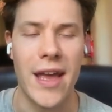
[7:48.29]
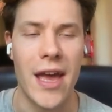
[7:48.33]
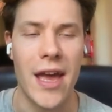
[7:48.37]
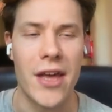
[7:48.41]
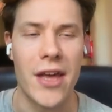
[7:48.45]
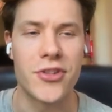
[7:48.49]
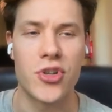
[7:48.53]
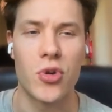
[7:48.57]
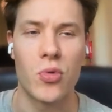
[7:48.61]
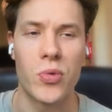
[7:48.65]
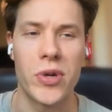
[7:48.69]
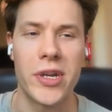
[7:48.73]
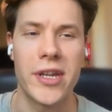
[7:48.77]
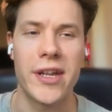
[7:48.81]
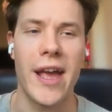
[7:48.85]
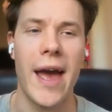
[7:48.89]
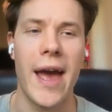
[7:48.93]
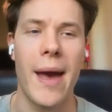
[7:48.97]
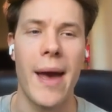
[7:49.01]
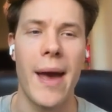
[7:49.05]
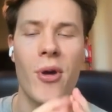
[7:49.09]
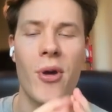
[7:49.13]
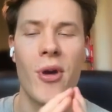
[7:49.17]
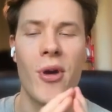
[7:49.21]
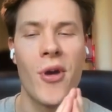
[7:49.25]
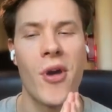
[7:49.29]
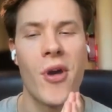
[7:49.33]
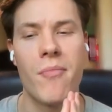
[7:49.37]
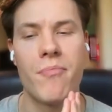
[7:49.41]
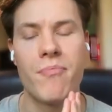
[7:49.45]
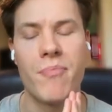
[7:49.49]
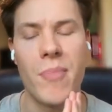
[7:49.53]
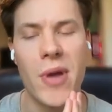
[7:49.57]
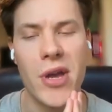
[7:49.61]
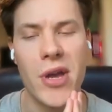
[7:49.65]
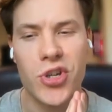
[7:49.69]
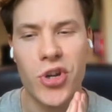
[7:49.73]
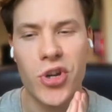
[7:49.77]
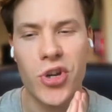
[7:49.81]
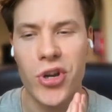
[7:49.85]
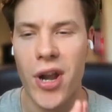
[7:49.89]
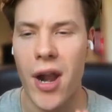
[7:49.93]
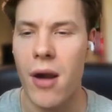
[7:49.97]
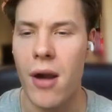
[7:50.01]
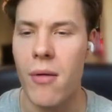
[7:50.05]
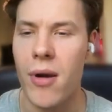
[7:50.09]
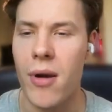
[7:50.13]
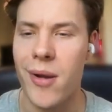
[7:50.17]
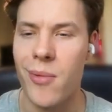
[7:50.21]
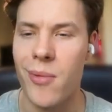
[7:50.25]
And again, to recap, make
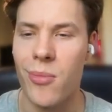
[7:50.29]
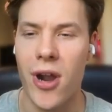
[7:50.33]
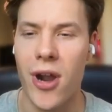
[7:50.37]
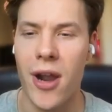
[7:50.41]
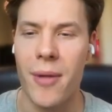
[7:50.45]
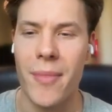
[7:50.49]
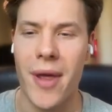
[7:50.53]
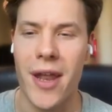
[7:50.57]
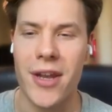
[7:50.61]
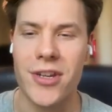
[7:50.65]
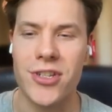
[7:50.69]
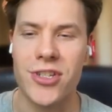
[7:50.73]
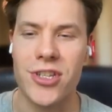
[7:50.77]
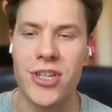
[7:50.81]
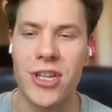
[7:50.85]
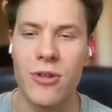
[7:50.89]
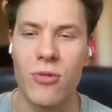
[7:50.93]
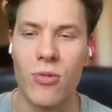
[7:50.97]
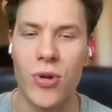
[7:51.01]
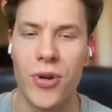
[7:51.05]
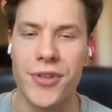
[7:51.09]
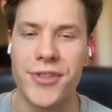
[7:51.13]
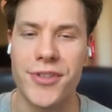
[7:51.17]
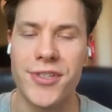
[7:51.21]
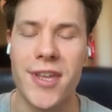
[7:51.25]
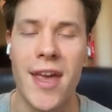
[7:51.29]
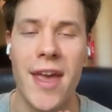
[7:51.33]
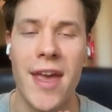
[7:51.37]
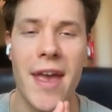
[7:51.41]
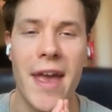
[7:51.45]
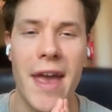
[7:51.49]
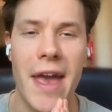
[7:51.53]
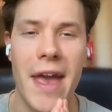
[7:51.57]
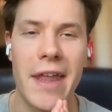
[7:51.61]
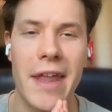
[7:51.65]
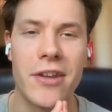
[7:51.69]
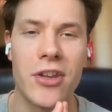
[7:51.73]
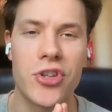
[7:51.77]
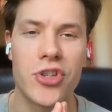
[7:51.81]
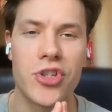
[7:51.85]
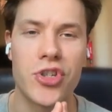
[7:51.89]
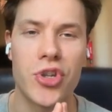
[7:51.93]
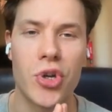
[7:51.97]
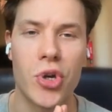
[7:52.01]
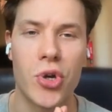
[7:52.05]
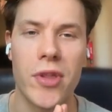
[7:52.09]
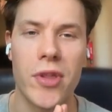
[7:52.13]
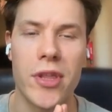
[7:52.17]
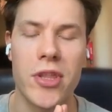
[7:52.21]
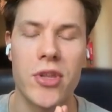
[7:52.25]
sure you're not running broad match keywords, and
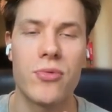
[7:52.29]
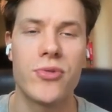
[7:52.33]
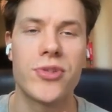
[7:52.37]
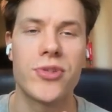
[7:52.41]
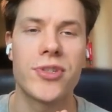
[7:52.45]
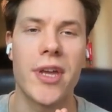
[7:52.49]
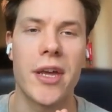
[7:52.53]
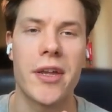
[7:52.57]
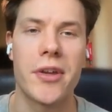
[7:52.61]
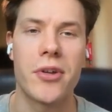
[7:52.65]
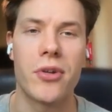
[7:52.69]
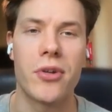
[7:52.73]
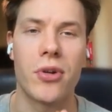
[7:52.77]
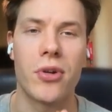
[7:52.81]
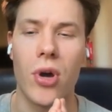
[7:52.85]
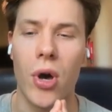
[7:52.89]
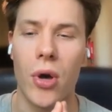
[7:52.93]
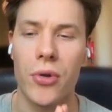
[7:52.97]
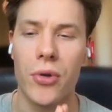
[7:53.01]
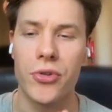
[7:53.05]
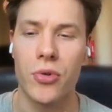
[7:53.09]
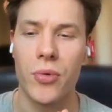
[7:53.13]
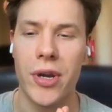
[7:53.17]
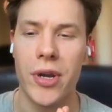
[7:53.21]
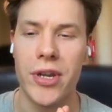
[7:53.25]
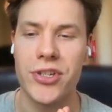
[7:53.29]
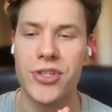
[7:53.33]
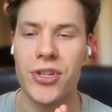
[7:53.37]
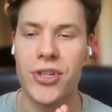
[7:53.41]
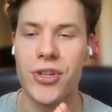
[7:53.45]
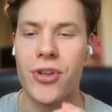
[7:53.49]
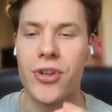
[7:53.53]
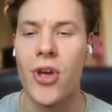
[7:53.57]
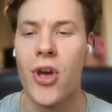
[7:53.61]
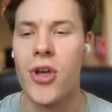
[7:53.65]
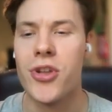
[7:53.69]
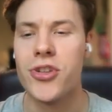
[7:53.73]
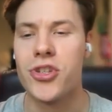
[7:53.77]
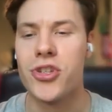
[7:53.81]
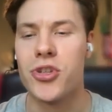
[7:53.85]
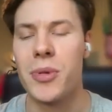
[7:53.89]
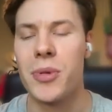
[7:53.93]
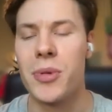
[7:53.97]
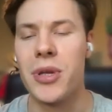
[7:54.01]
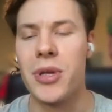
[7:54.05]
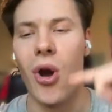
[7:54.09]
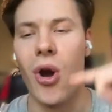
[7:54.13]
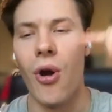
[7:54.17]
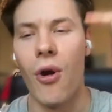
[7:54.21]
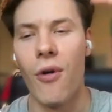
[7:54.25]
ensure that you set your call duration
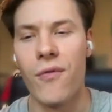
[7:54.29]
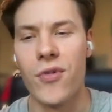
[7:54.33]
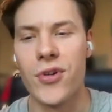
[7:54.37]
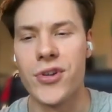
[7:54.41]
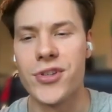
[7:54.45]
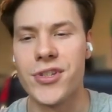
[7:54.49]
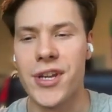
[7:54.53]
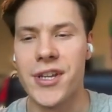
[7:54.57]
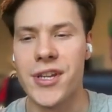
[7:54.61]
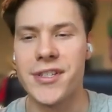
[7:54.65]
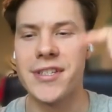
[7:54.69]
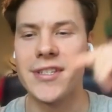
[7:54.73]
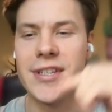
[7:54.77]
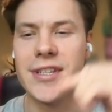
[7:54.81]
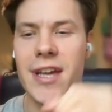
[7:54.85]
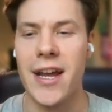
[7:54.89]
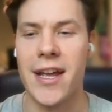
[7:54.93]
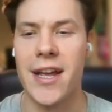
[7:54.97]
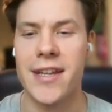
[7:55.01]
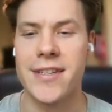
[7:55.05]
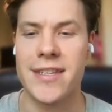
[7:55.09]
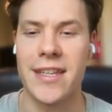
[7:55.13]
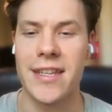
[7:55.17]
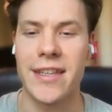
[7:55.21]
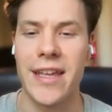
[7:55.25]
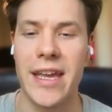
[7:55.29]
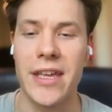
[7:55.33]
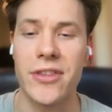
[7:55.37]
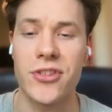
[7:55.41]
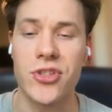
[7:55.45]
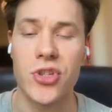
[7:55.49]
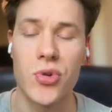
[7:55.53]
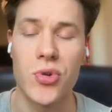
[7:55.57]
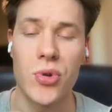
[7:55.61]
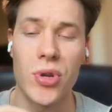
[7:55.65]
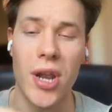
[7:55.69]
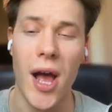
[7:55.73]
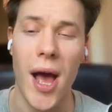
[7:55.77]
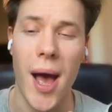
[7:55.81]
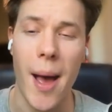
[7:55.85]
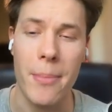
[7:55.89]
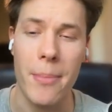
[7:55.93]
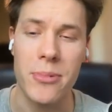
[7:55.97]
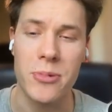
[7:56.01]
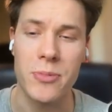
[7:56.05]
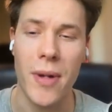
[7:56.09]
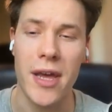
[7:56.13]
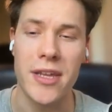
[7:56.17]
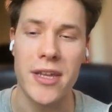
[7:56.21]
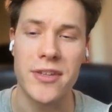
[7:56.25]
to be over 60 seconds in length so you can
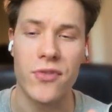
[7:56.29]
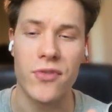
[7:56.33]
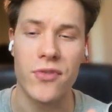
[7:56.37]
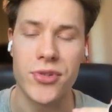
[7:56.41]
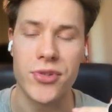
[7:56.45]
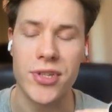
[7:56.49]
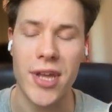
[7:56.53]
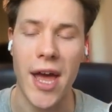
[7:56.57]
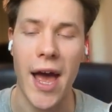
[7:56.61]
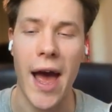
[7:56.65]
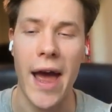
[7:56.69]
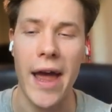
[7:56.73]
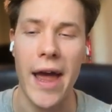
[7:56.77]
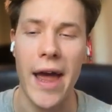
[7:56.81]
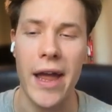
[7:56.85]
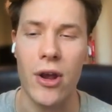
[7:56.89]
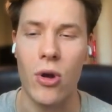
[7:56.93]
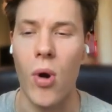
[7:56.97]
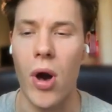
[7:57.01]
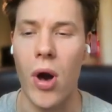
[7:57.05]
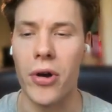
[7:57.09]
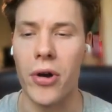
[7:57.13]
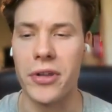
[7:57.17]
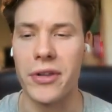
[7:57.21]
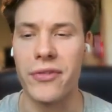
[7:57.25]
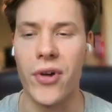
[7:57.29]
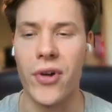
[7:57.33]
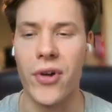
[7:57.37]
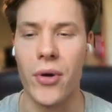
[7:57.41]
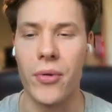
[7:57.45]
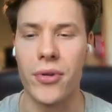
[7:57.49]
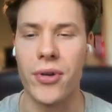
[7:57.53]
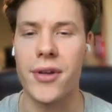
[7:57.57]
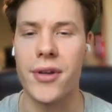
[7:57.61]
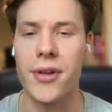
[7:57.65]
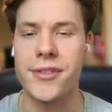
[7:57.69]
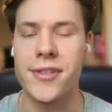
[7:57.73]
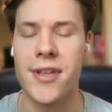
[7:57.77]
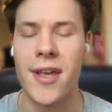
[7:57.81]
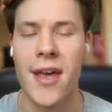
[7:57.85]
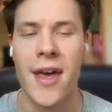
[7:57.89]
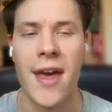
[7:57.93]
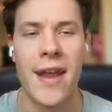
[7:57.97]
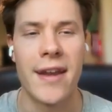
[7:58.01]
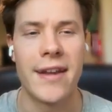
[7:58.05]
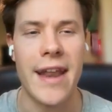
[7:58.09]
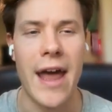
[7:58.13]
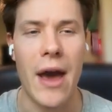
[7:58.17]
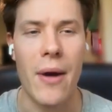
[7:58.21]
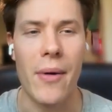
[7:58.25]
optimize for those high quality phone calls.